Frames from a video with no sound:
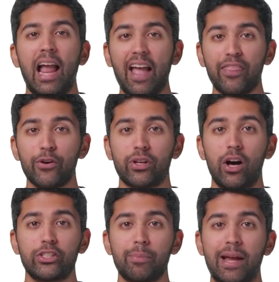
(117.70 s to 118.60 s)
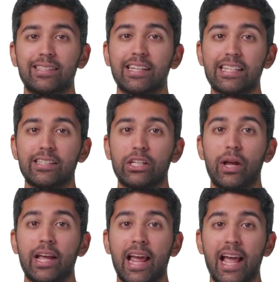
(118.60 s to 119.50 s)
Anthos also makes it easy
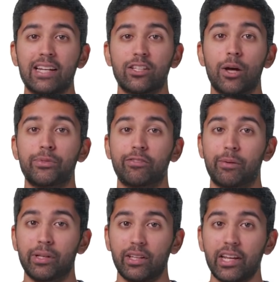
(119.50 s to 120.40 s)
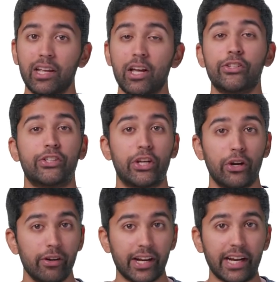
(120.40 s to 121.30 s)
to enhance the observability,
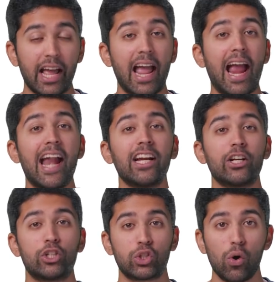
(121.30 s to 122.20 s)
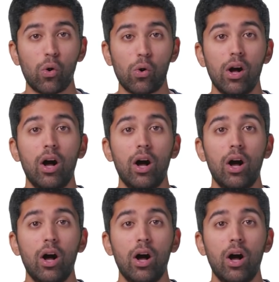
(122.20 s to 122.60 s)
security, and control